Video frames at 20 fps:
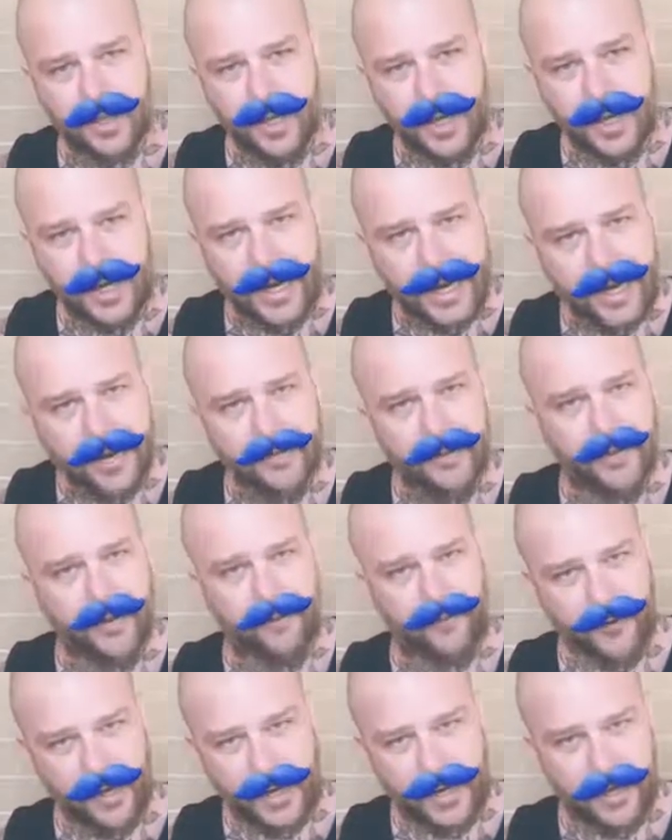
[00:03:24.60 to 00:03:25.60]
I'm
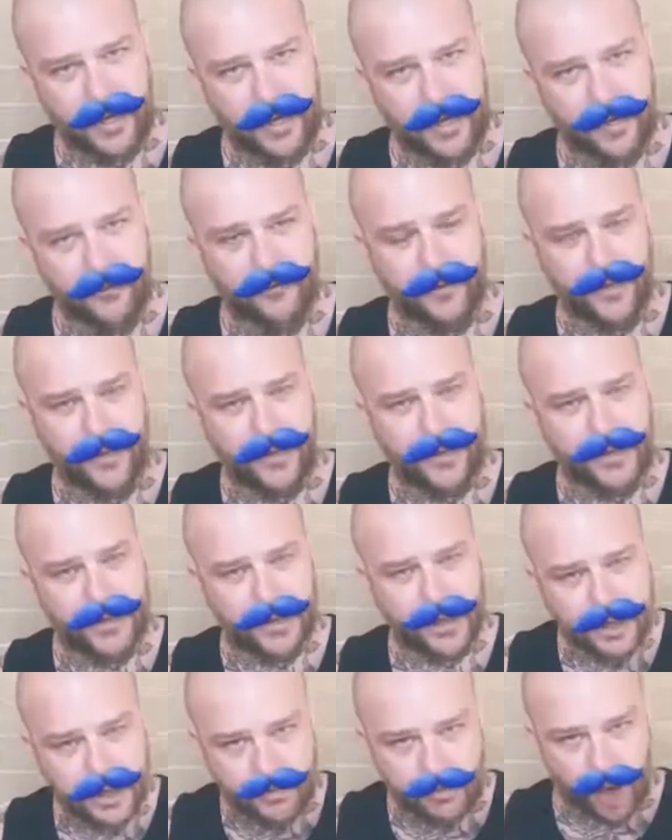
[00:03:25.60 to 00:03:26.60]
the fan of
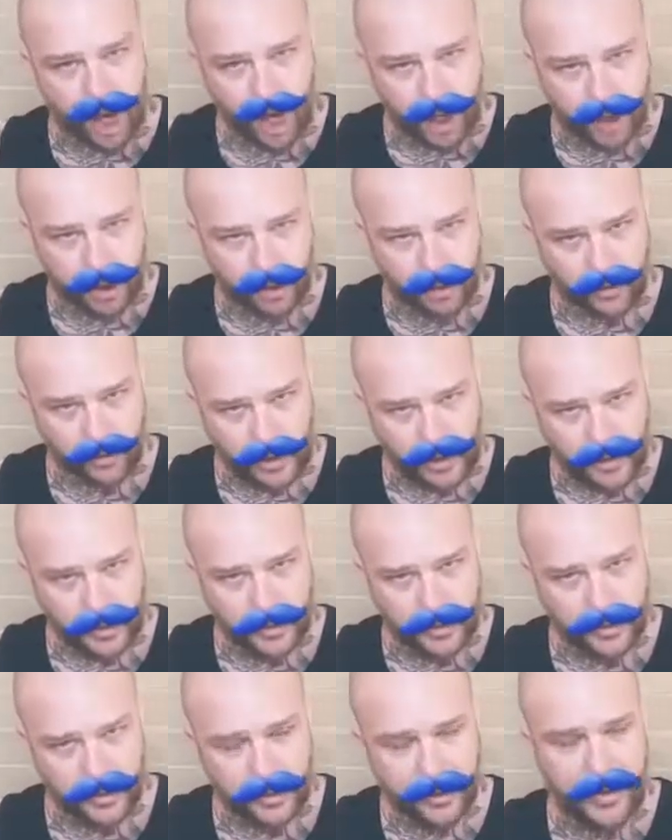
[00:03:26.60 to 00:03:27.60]
the smaller
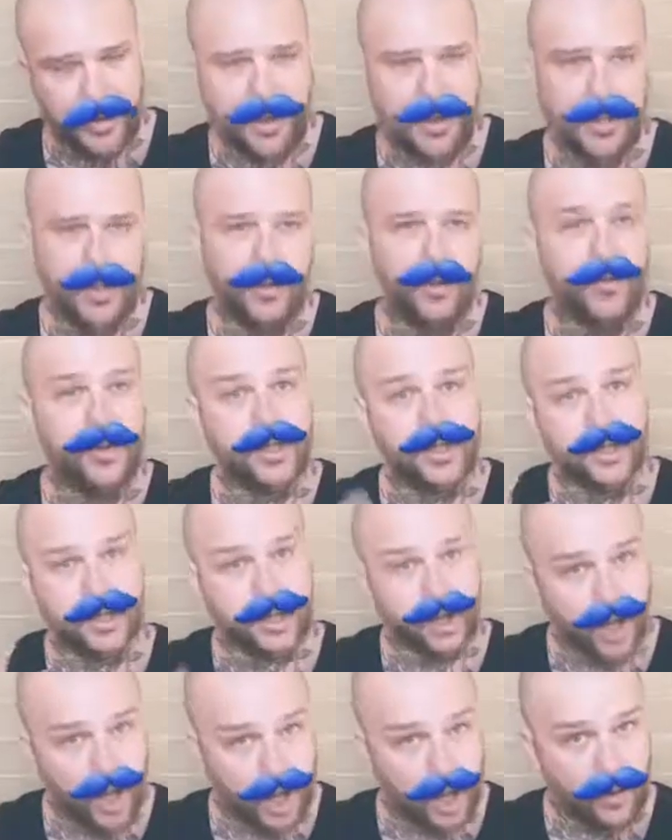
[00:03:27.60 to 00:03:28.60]
wing, which
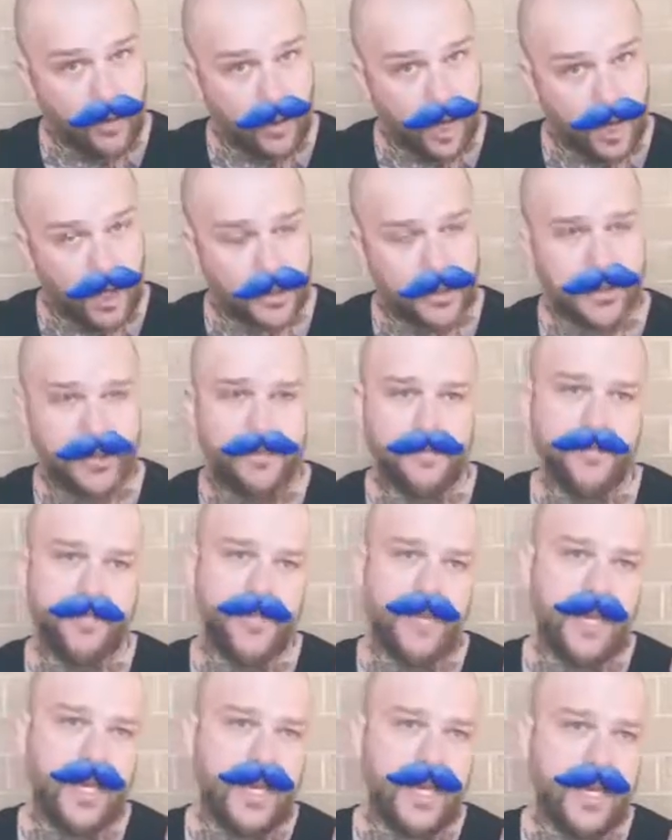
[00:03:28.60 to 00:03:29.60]
is Long Wong's.
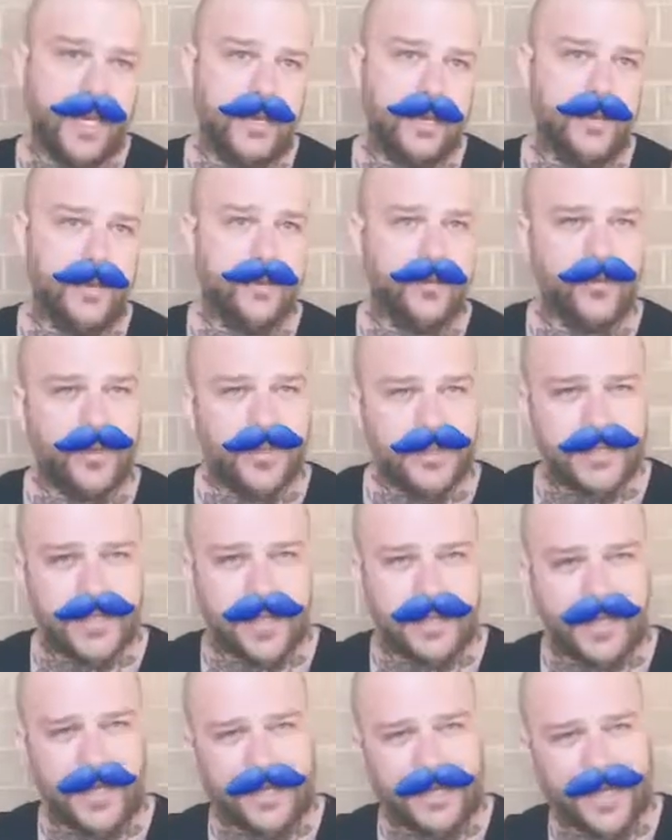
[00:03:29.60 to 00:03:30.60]
And the
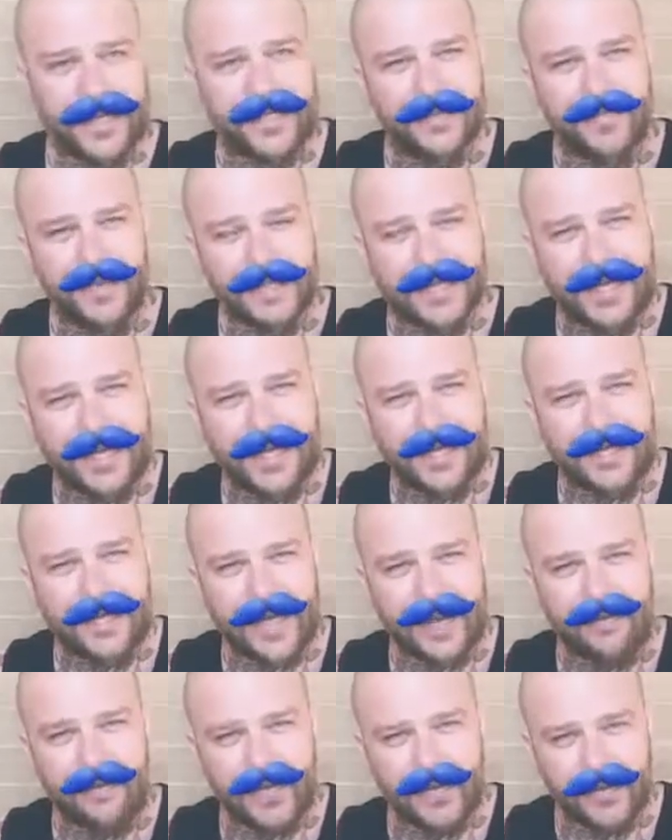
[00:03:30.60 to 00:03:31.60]
reason I like that is because I like
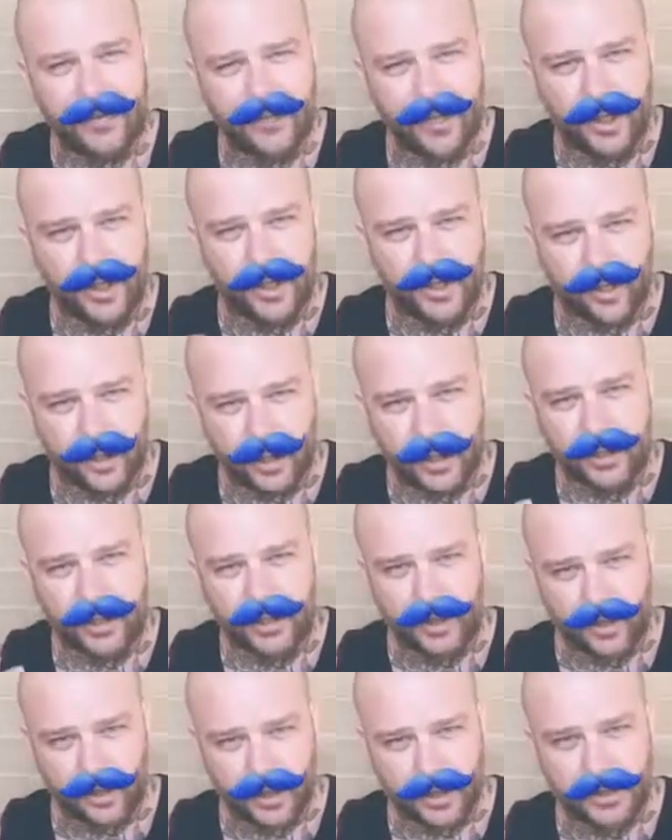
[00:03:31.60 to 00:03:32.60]
that meat really
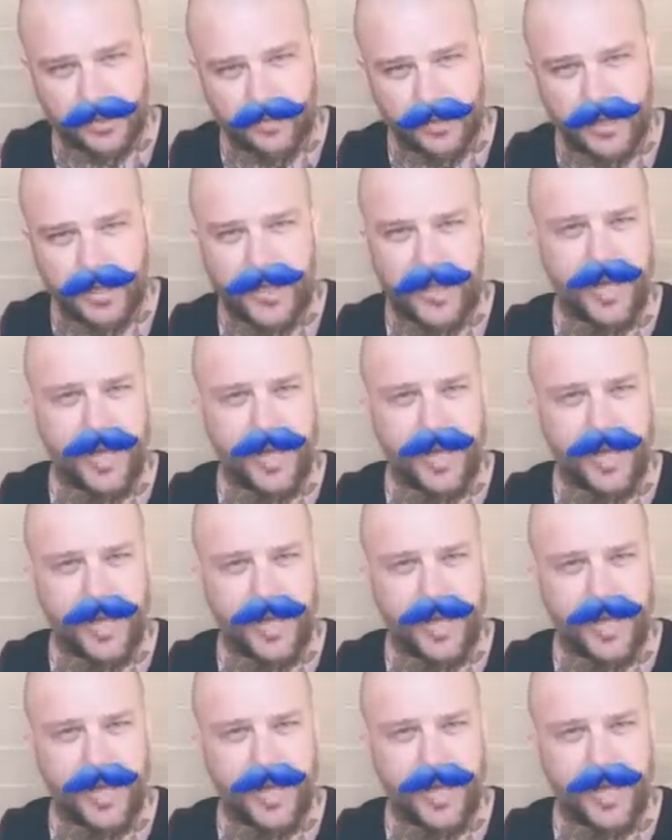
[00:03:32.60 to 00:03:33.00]
cooked and crispy.